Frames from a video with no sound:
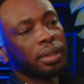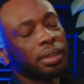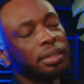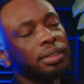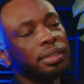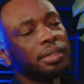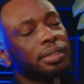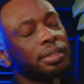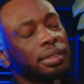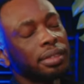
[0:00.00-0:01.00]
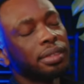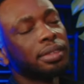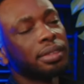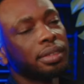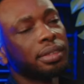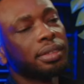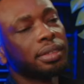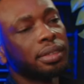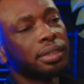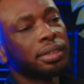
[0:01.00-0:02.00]

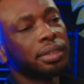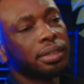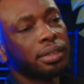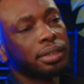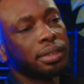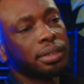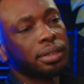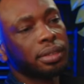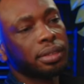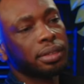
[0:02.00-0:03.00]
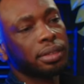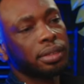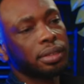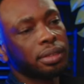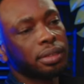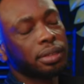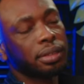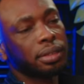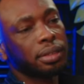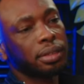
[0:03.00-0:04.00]

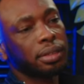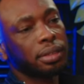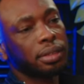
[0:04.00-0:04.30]
(silent)